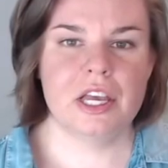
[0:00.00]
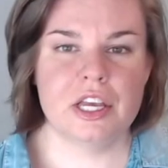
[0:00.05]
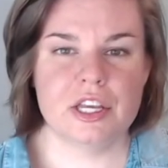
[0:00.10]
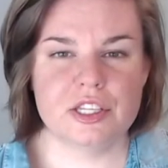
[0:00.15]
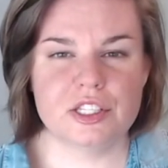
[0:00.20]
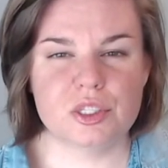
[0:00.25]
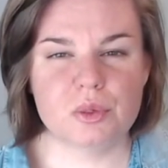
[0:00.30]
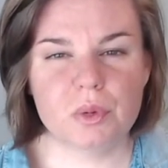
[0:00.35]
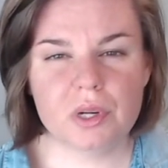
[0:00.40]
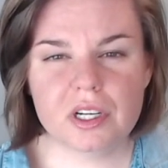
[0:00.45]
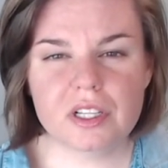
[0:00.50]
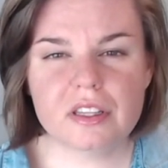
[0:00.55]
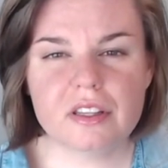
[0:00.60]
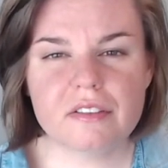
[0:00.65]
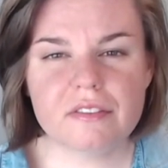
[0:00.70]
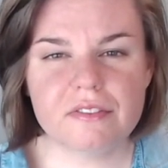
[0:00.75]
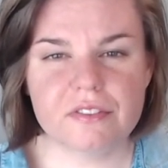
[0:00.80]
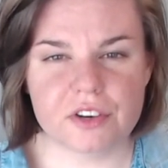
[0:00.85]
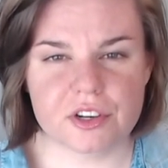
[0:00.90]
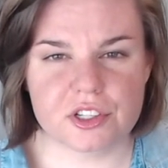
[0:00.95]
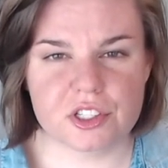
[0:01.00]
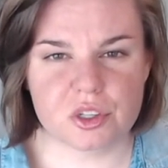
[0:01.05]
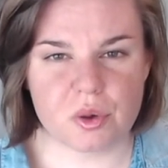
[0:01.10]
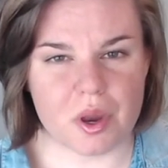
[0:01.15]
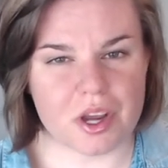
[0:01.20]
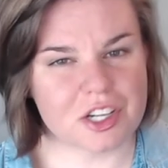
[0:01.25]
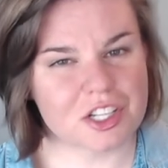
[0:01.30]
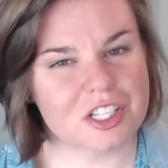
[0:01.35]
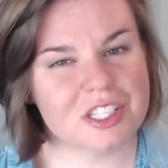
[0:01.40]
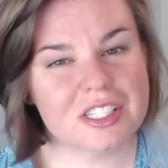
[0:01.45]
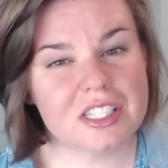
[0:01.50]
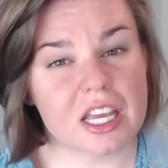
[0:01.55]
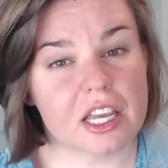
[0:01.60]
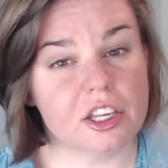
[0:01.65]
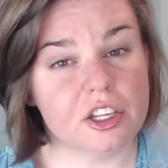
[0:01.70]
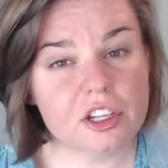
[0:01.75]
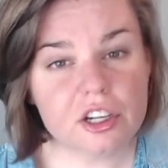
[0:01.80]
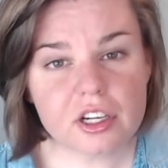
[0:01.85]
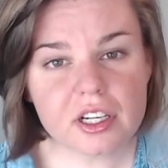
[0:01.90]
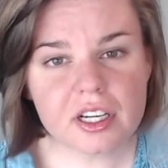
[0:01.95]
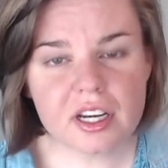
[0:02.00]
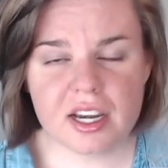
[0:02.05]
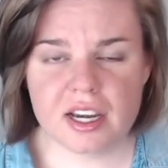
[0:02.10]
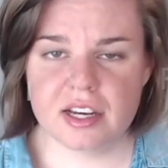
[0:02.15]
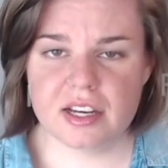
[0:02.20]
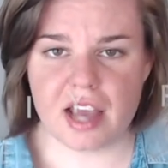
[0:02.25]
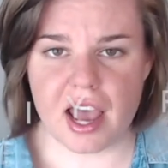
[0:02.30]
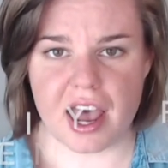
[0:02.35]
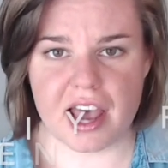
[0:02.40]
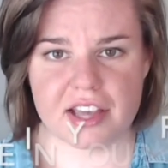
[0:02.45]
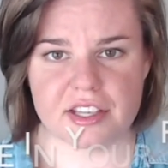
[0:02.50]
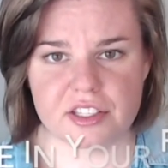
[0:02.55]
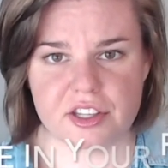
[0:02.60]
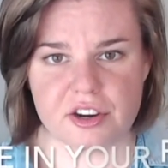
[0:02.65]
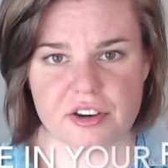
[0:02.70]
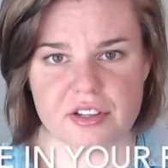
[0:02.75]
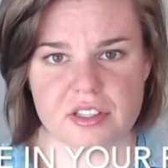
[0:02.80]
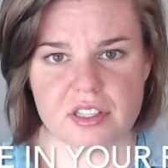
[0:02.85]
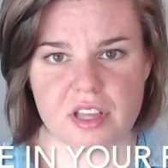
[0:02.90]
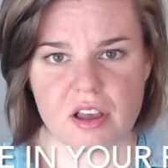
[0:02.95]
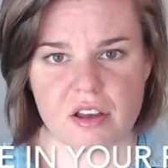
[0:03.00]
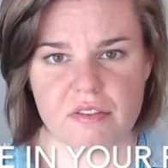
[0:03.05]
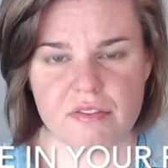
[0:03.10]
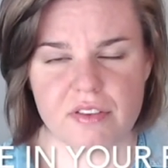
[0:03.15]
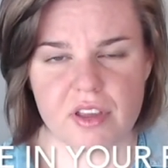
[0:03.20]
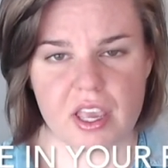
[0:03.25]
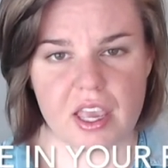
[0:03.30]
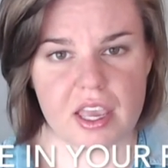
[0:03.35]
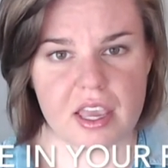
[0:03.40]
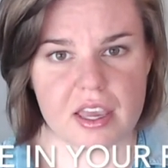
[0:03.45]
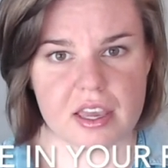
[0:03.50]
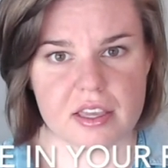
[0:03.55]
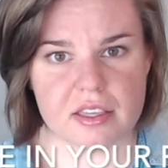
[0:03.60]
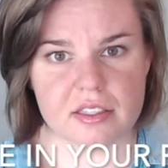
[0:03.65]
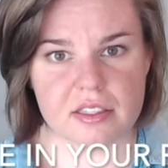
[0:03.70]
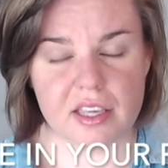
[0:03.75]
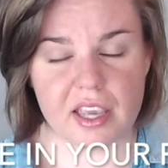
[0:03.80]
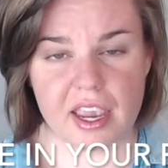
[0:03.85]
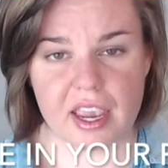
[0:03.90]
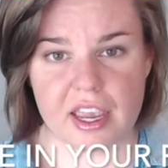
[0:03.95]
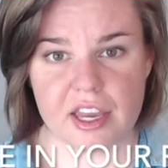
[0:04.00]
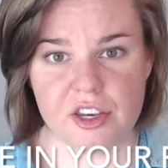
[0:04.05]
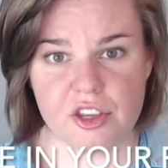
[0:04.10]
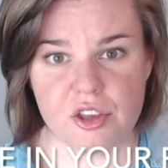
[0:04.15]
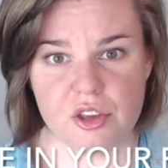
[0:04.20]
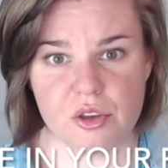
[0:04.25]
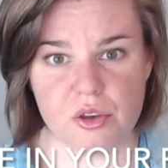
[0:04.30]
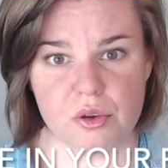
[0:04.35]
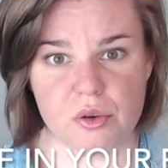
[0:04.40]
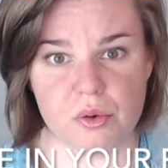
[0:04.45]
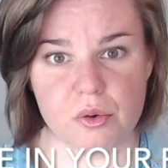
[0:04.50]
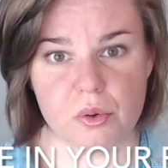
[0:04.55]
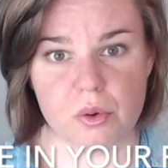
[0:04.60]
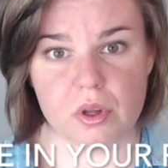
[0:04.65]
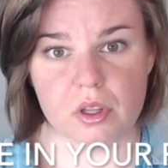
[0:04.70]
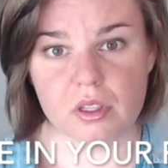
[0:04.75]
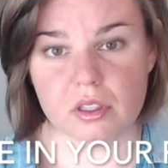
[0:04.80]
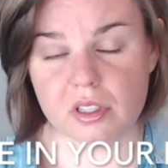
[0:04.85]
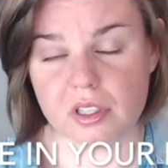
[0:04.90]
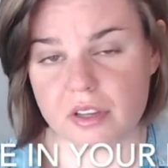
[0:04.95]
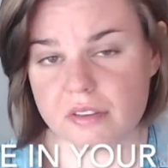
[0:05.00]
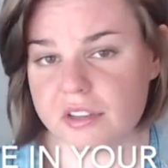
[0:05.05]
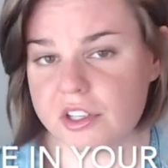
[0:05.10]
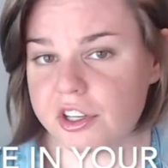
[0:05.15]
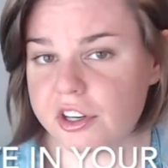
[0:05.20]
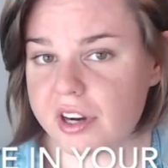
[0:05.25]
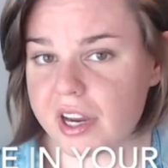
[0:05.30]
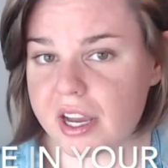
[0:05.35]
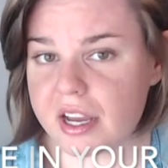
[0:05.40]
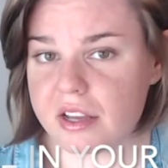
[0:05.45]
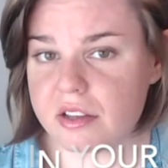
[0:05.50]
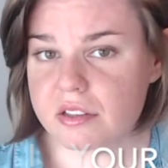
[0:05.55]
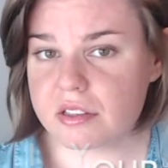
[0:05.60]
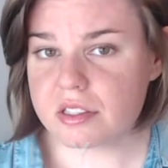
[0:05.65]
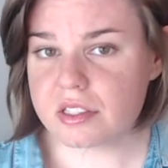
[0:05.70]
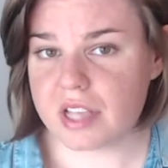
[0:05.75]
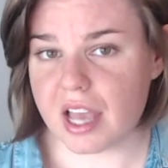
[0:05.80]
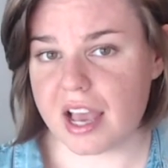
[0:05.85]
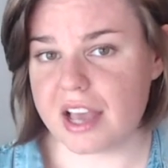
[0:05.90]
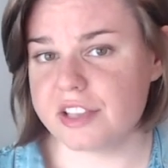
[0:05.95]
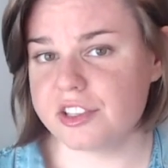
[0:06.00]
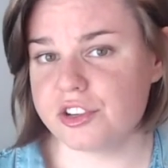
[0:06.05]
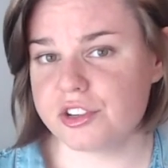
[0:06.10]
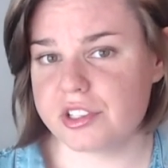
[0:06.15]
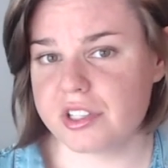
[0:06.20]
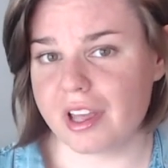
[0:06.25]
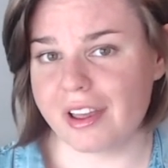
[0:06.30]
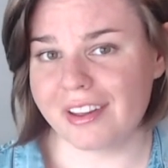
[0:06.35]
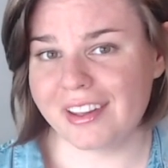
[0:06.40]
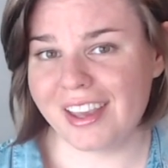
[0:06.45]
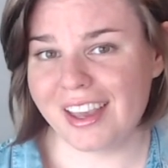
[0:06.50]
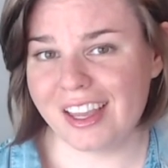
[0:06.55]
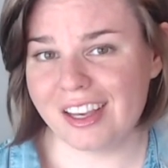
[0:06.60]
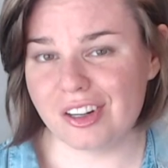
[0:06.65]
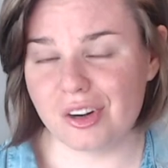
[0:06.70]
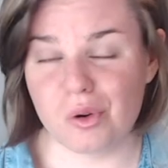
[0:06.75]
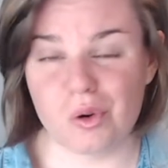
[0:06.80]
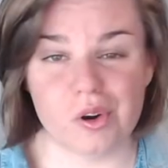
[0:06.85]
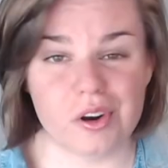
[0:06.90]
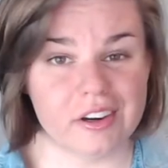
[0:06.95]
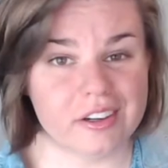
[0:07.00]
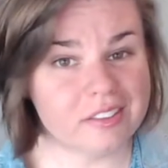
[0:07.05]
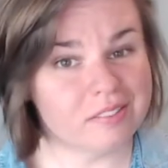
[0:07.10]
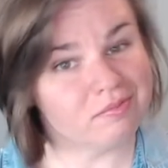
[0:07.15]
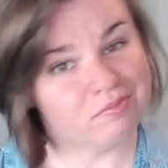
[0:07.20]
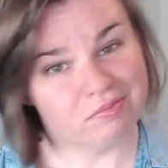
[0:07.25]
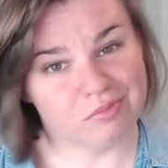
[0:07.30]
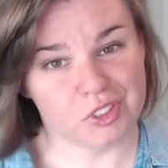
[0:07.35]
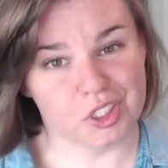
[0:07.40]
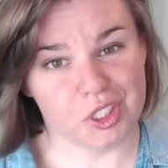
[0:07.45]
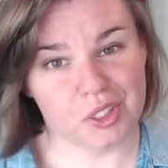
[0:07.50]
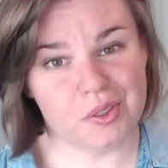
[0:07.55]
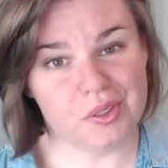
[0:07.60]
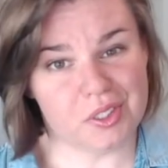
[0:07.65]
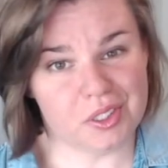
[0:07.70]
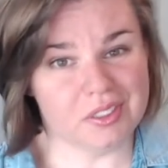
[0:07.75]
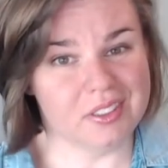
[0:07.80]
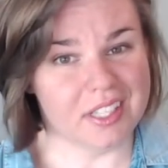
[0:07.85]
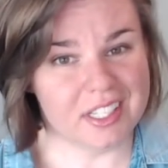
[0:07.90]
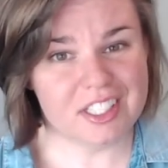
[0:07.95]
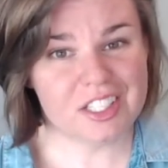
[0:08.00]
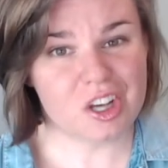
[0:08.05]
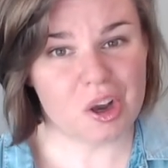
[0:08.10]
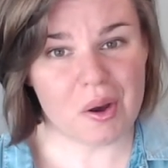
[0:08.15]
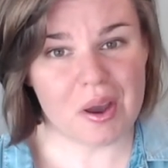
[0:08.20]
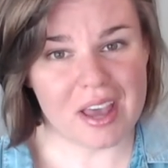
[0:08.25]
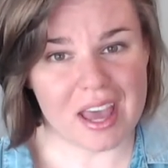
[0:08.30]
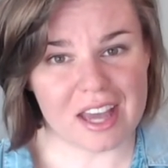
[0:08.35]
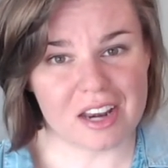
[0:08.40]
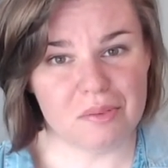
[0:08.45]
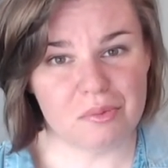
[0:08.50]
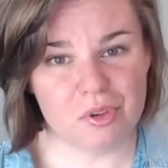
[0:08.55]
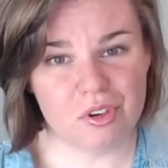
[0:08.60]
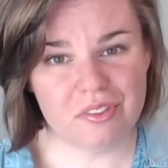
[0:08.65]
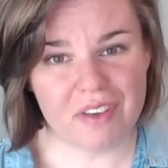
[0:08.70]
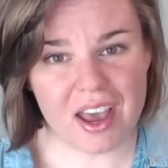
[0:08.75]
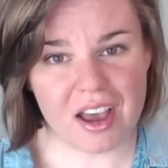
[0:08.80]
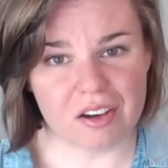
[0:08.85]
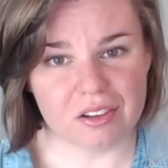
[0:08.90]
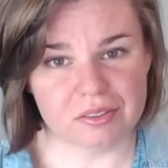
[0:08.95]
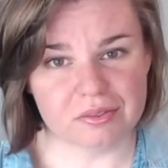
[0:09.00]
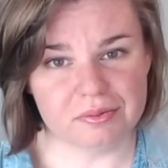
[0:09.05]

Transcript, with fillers: So, one of the first questions that you're going to need to ask yourself is can you live in your house as you're selling it, or do you need to go ahead and move out?